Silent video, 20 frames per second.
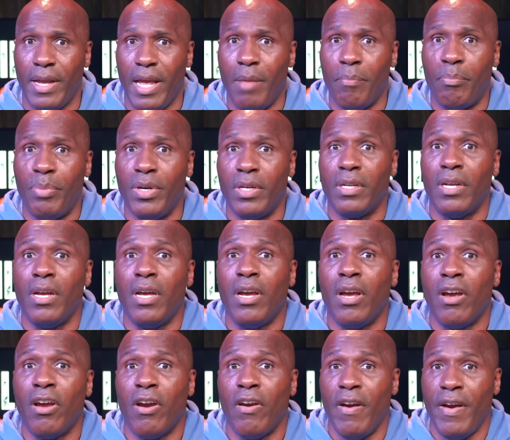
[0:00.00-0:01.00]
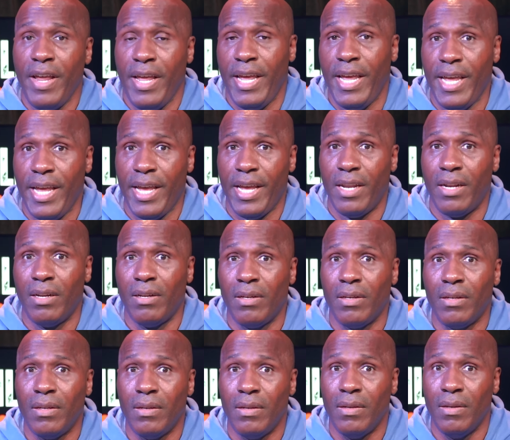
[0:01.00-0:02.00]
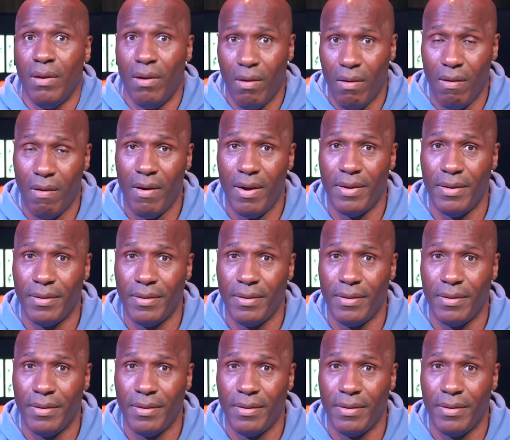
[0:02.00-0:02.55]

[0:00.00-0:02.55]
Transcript: and put her head on.